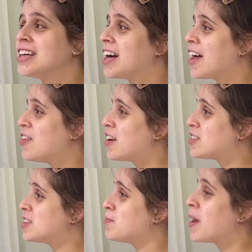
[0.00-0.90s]
and there's
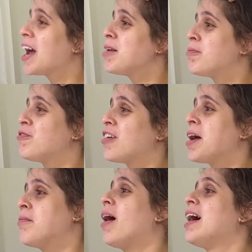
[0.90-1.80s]
this plane
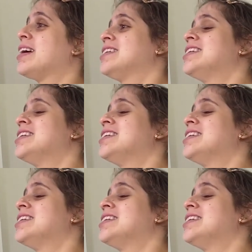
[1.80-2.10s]
flying by.